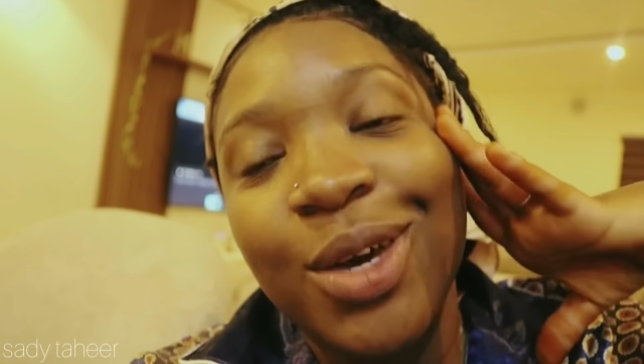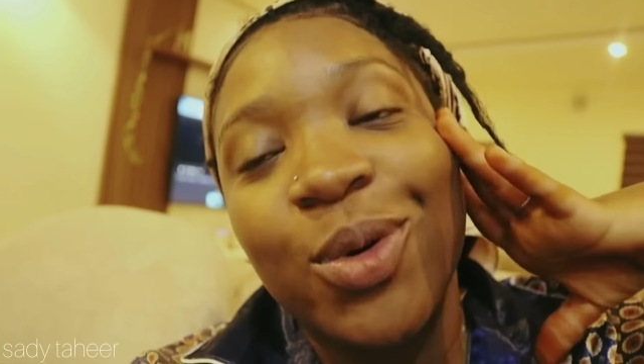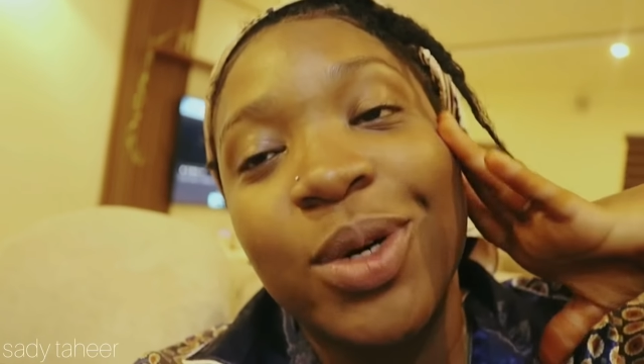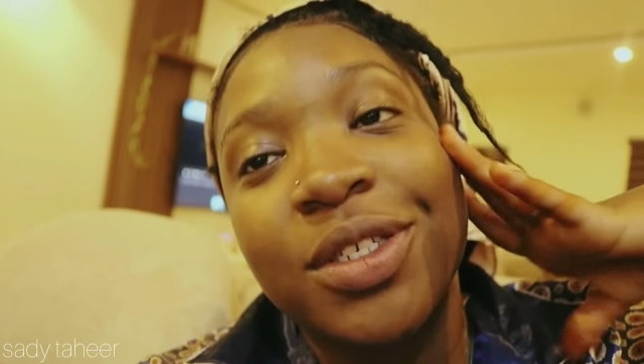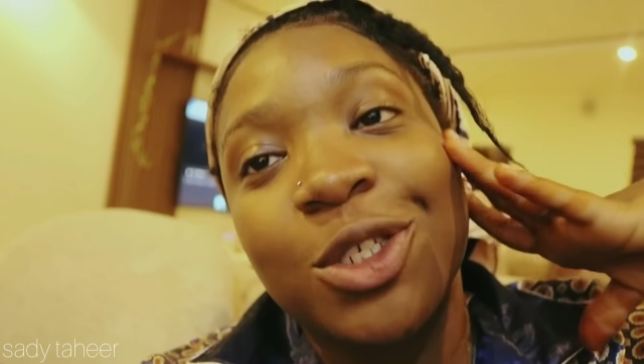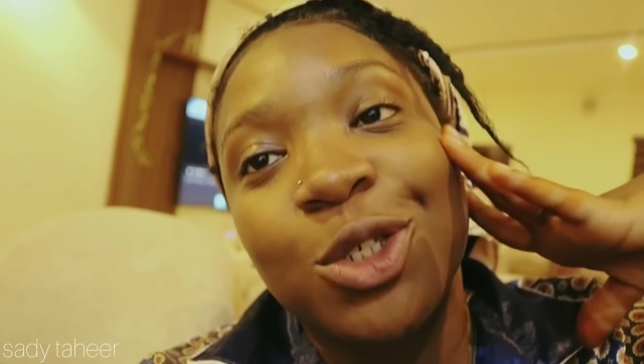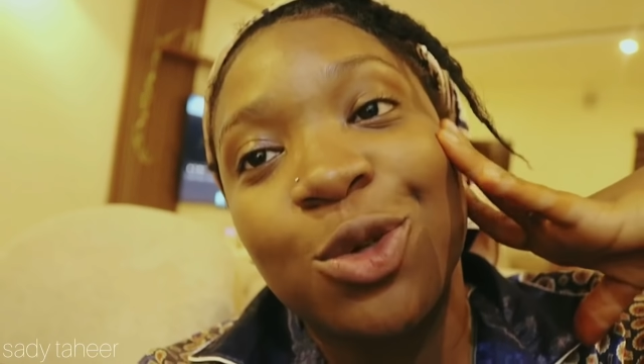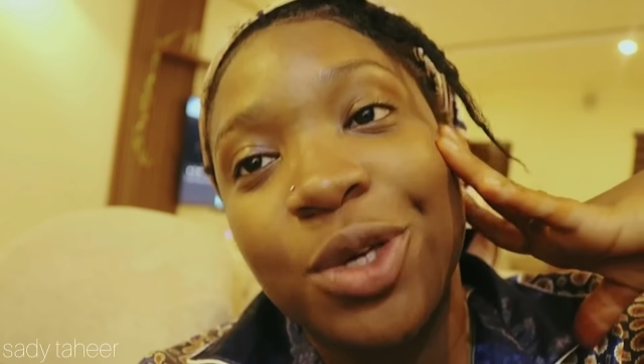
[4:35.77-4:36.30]

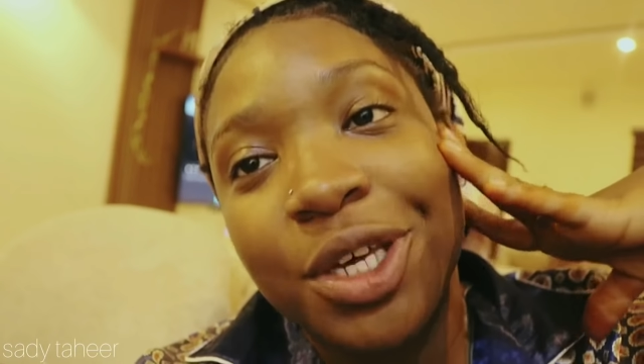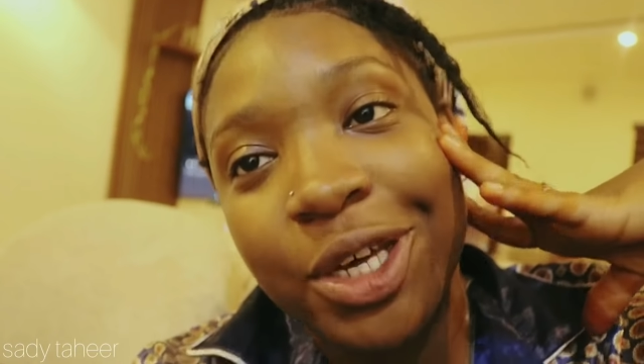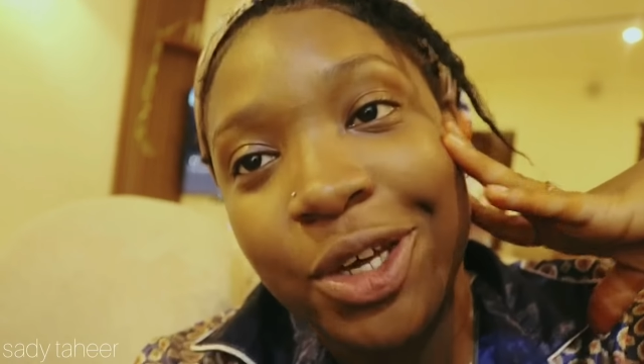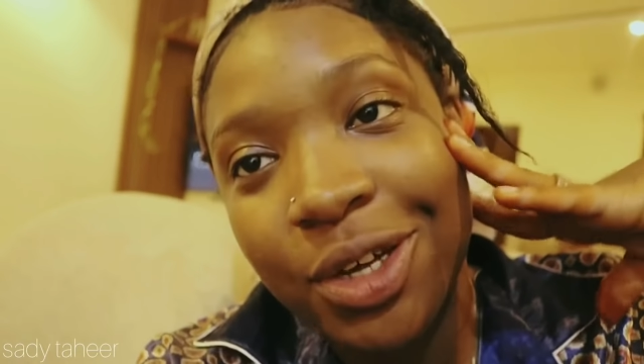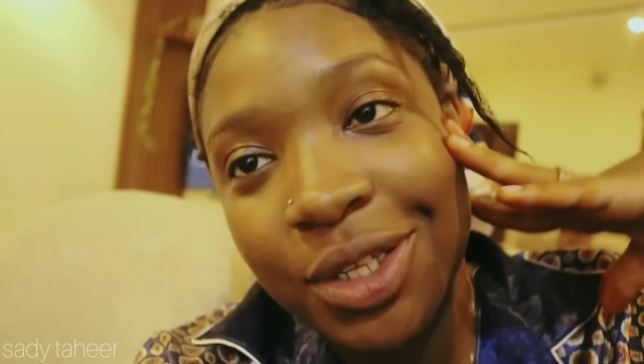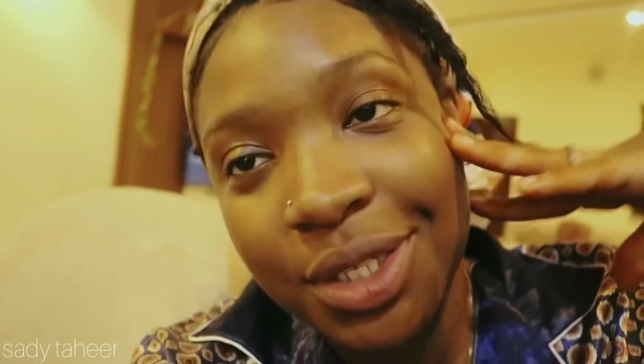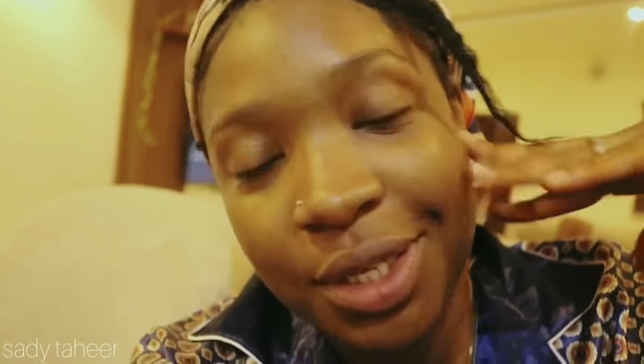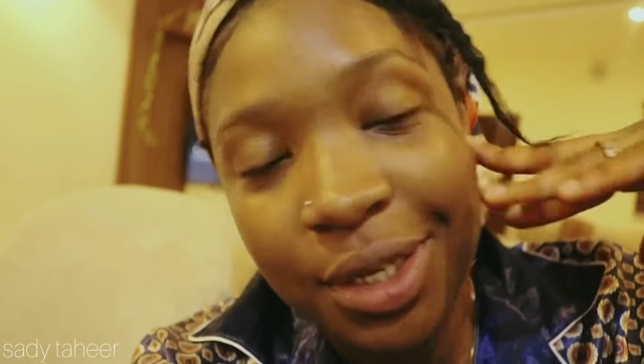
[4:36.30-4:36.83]
was so
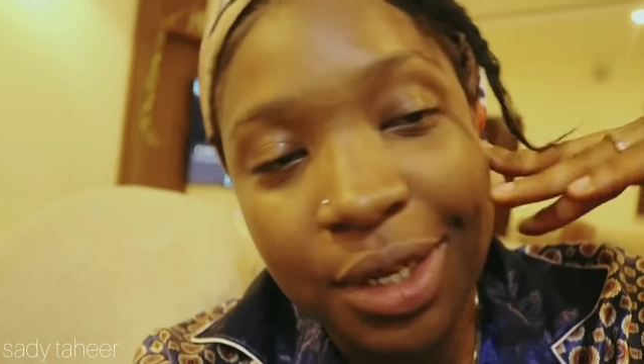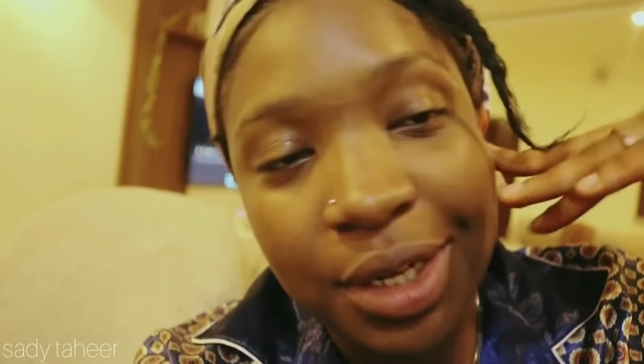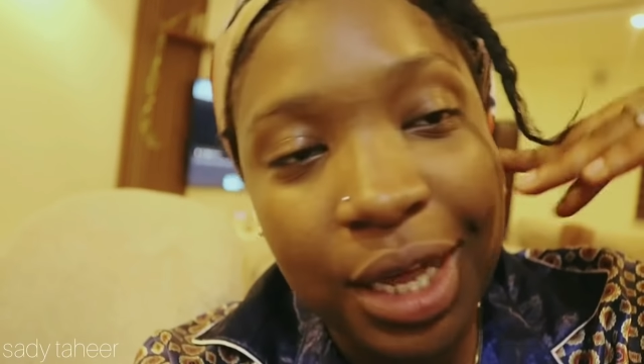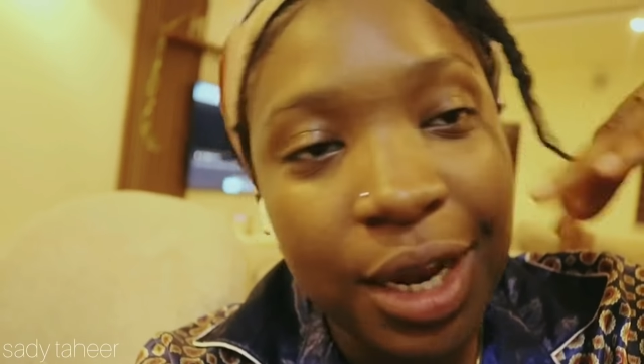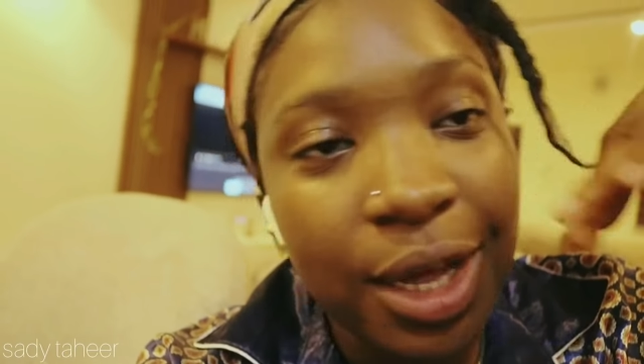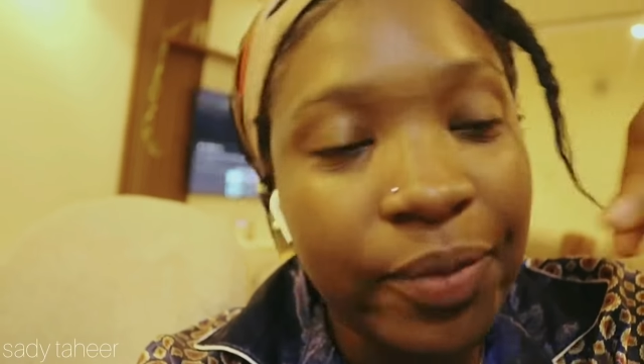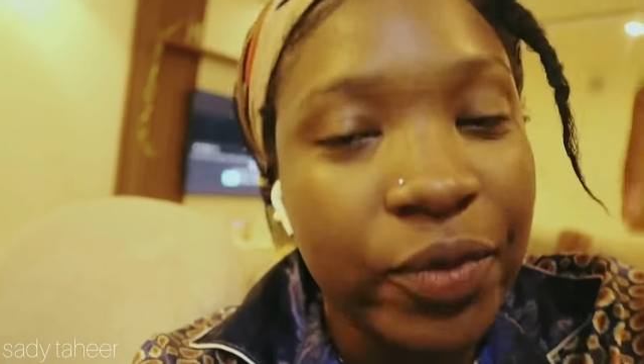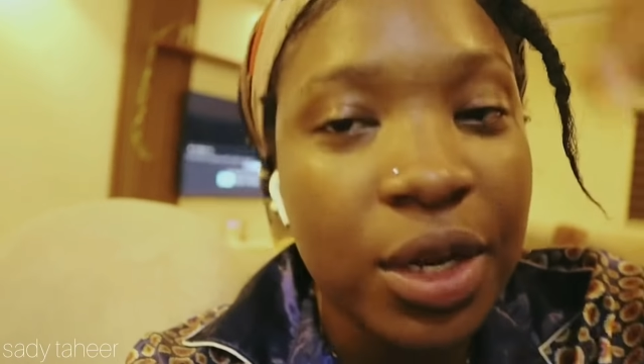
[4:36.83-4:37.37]
chaotic.
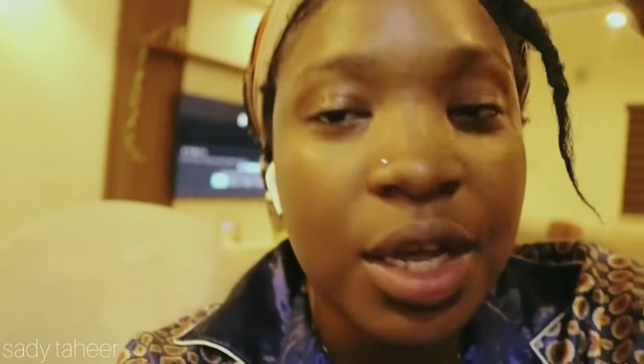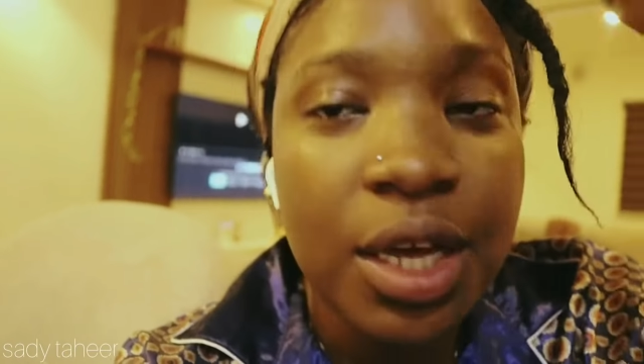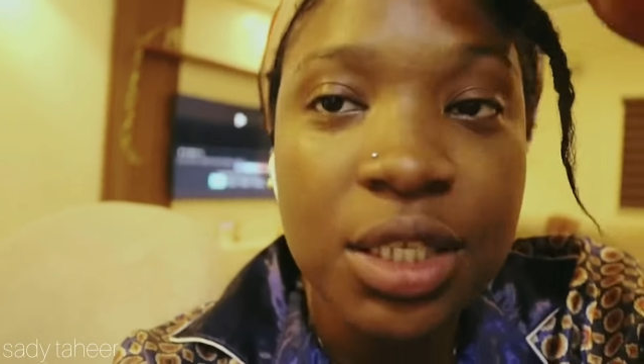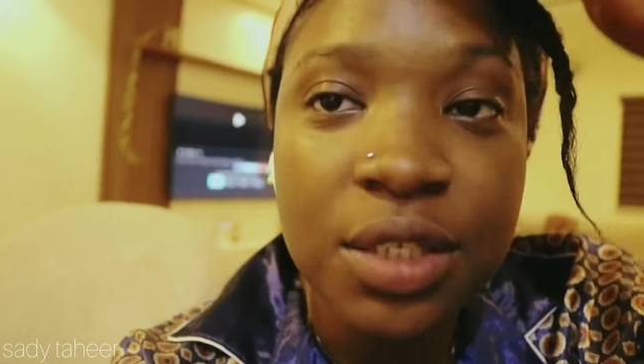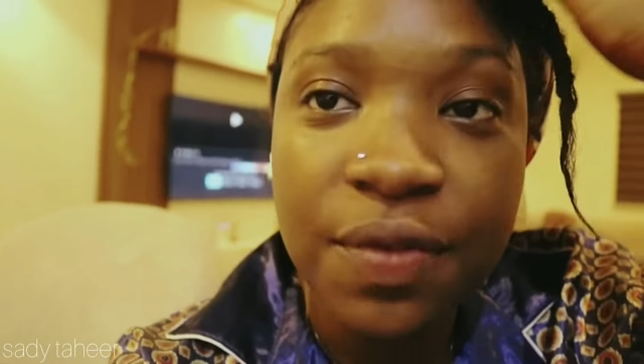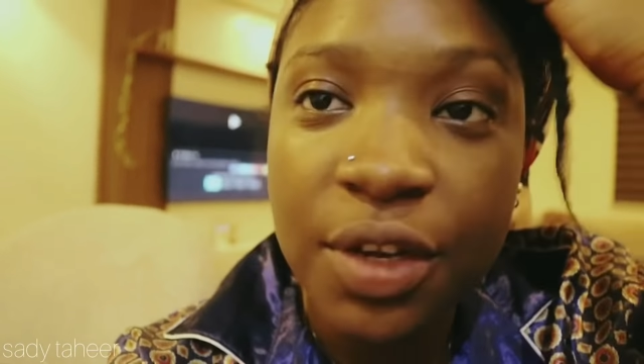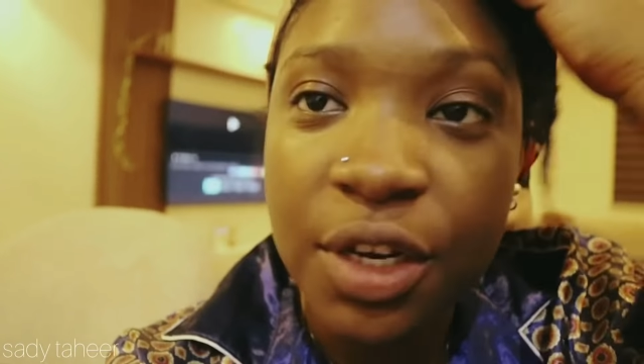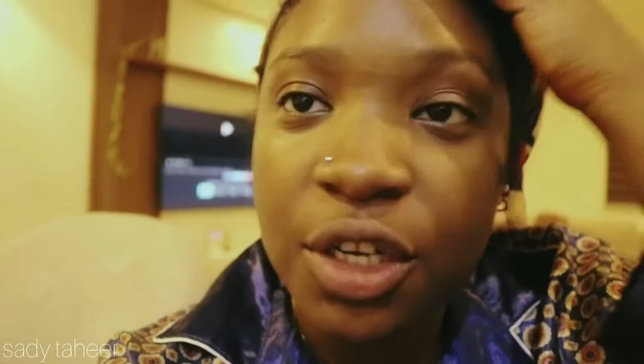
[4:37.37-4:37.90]
Alhamdulillah,
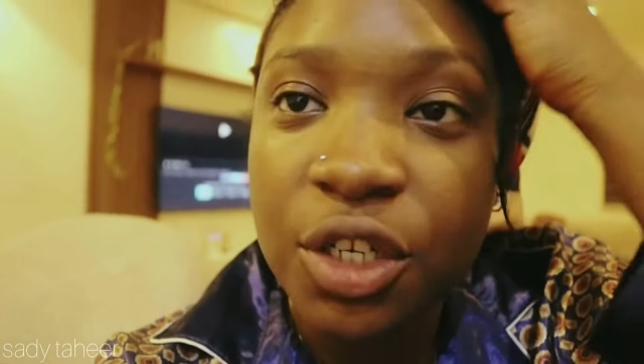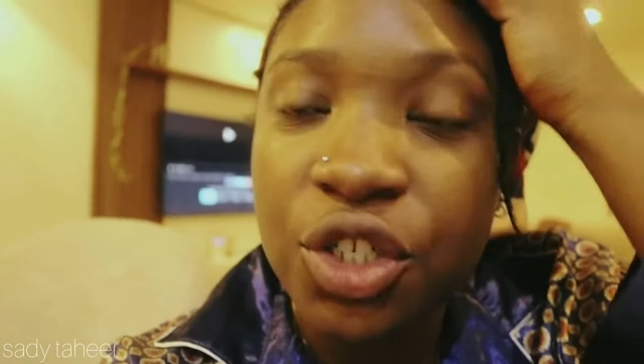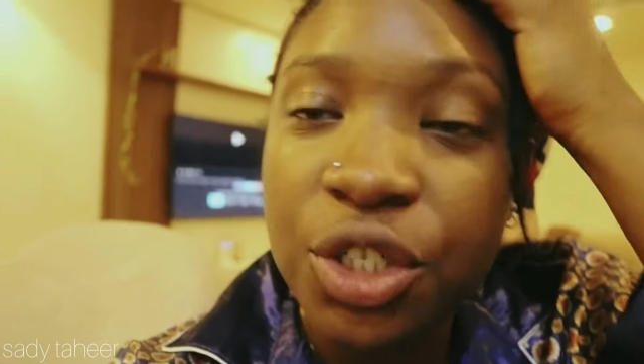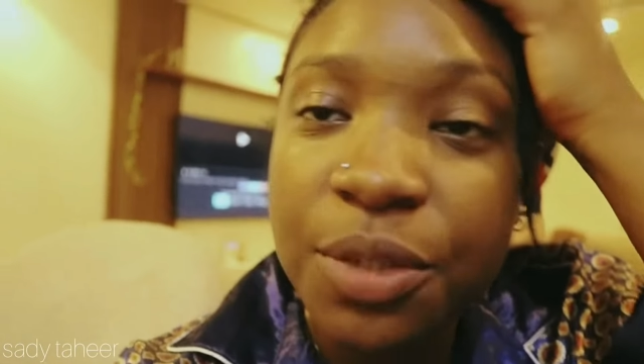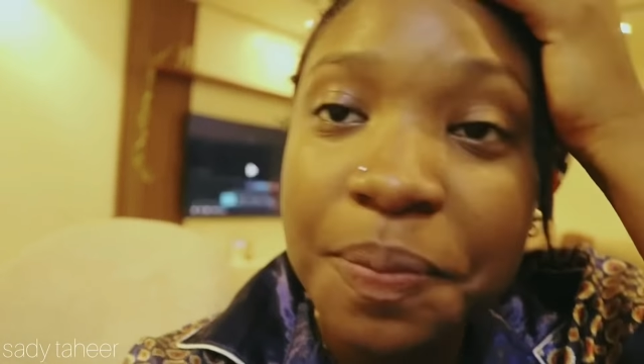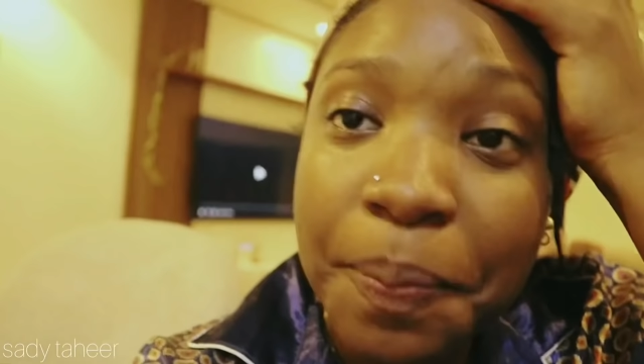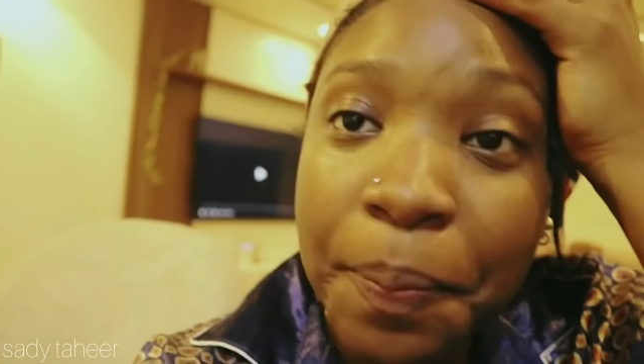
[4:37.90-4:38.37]
it's finished.